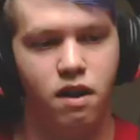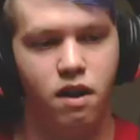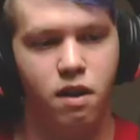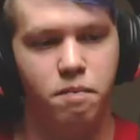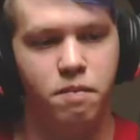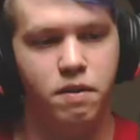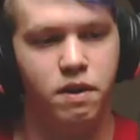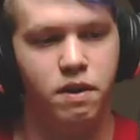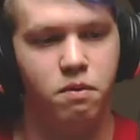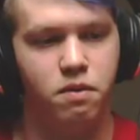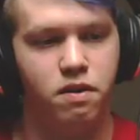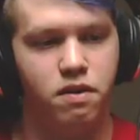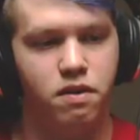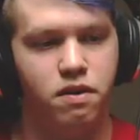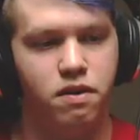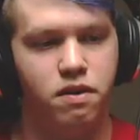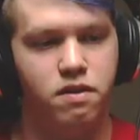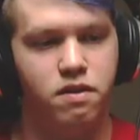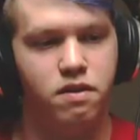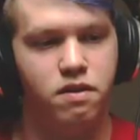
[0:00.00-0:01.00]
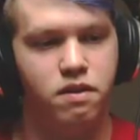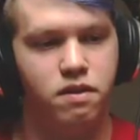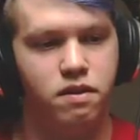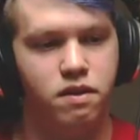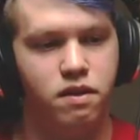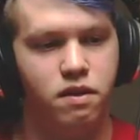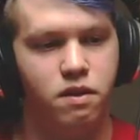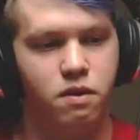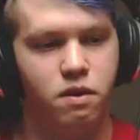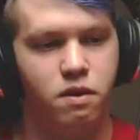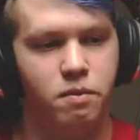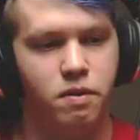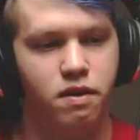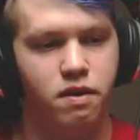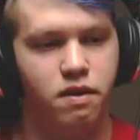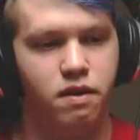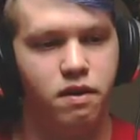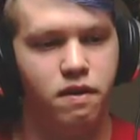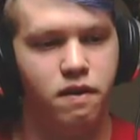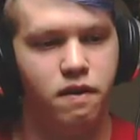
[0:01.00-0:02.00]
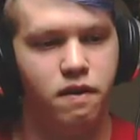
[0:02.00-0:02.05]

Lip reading: company with it. And, you know what I mean?